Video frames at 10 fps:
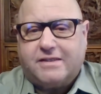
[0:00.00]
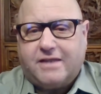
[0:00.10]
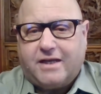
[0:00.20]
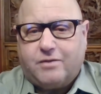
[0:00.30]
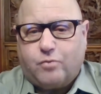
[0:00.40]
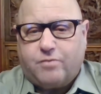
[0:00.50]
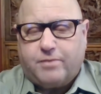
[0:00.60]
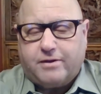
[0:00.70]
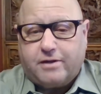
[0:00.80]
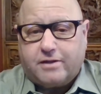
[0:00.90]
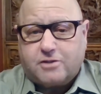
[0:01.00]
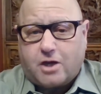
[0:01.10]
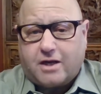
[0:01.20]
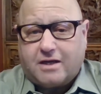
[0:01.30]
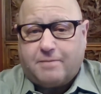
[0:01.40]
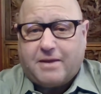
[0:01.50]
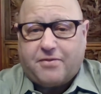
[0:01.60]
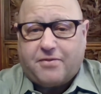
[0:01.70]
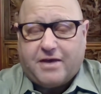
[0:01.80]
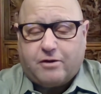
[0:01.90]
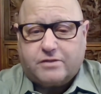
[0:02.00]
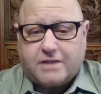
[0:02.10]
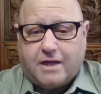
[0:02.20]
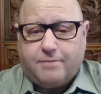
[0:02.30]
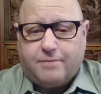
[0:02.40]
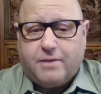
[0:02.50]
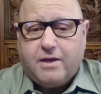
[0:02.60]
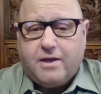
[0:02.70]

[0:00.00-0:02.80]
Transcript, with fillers: And, and we've been uh, talking about that over time